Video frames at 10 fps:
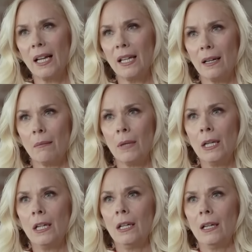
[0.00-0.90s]
I am,
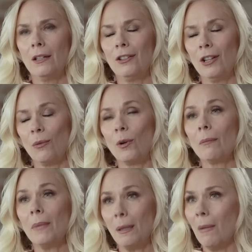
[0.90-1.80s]
you know,
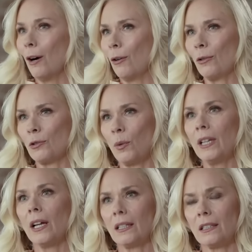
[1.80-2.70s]
we're memes.
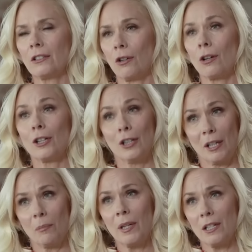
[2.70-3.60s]
We like to start
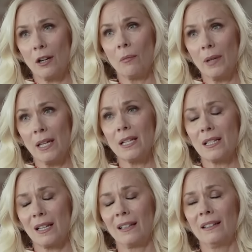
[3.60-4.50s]
cooking pinto
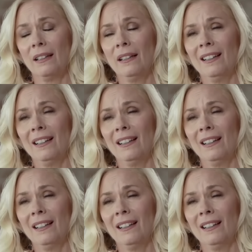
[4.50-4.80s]
beans and